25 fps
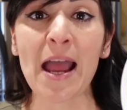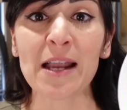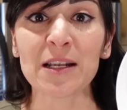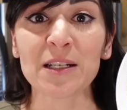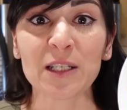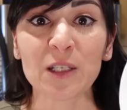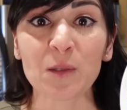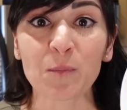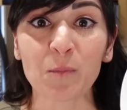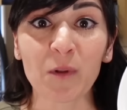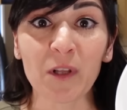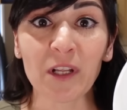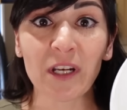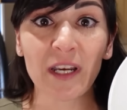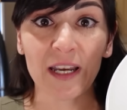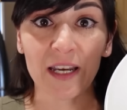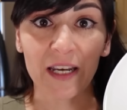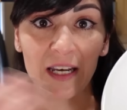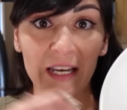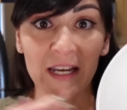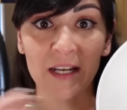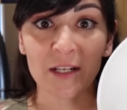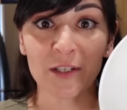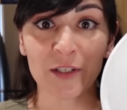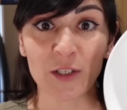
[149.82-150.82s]
and split
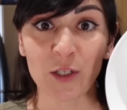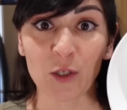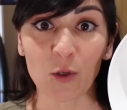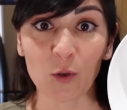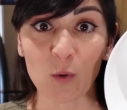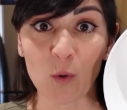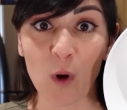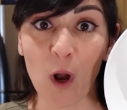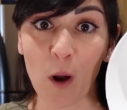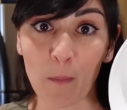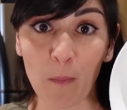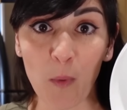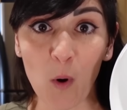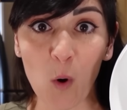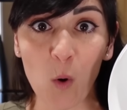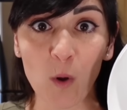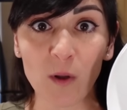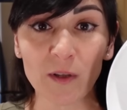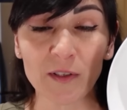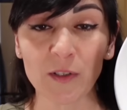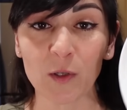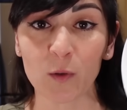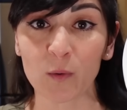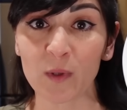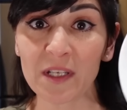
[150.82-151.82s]
it into a
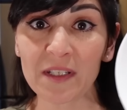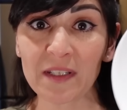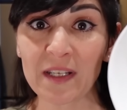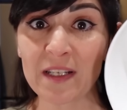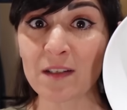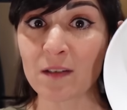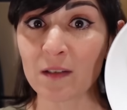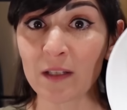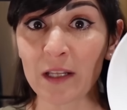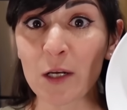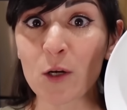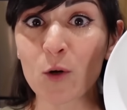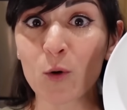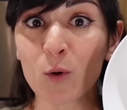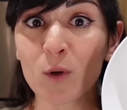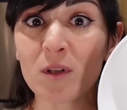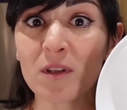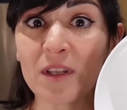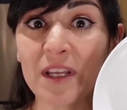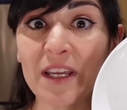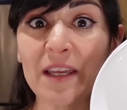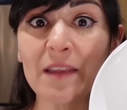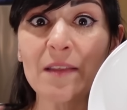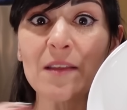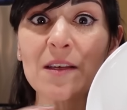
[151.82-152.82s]
bowl. So this is
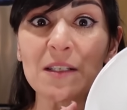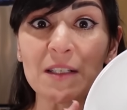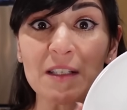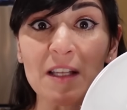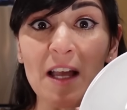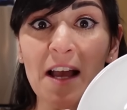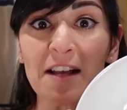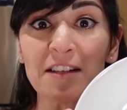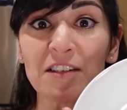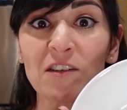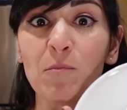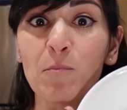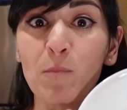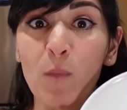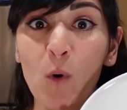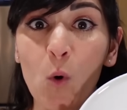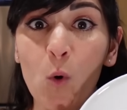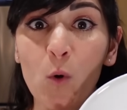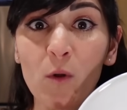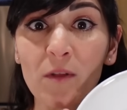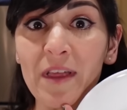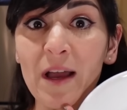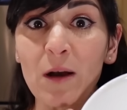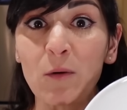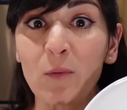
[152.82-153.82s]
literally the size of
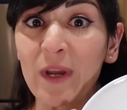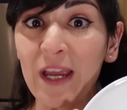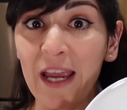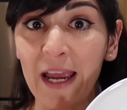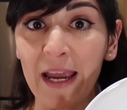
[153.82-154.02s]
bowl that we